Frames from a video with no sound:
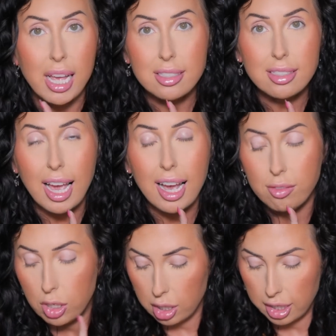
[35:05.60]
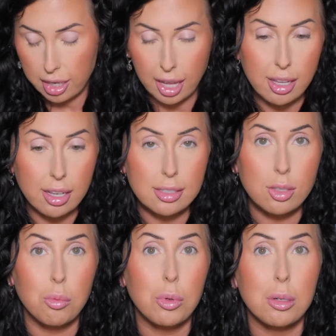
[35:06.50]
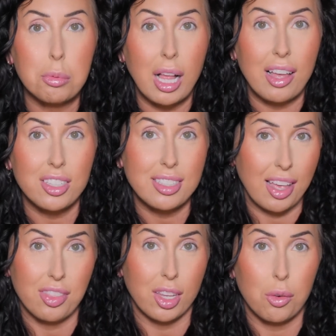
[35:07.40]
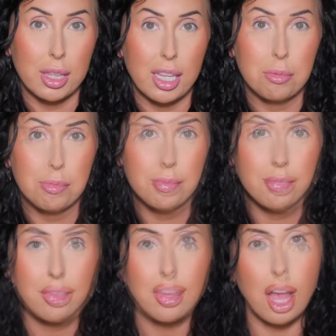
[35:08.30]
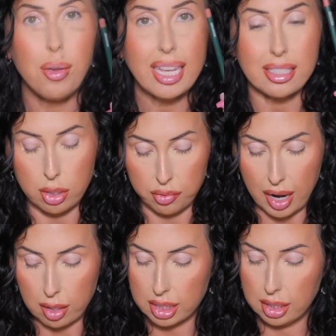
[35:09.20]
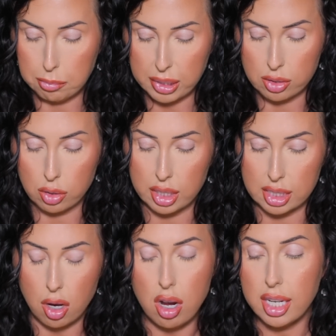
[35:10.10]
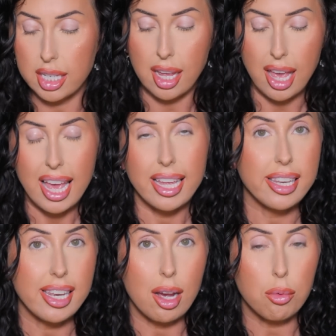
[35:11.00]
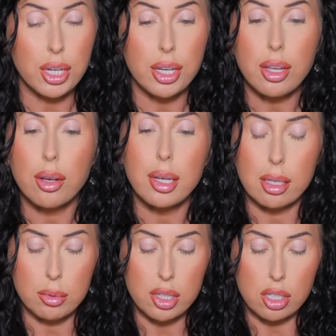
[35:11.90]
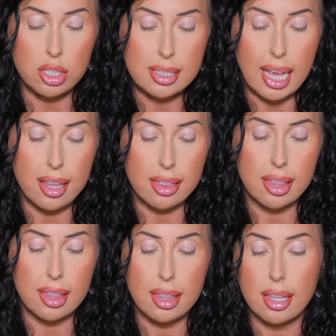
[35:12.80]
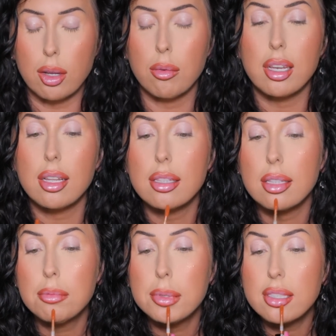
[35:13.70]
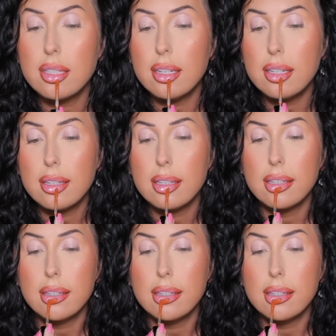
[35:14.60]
mask I have on and we'll apply the satin liquid lip. Okay, so Fiery lip pencil is on. Now we're gonna go in with our satin liquid lipstick.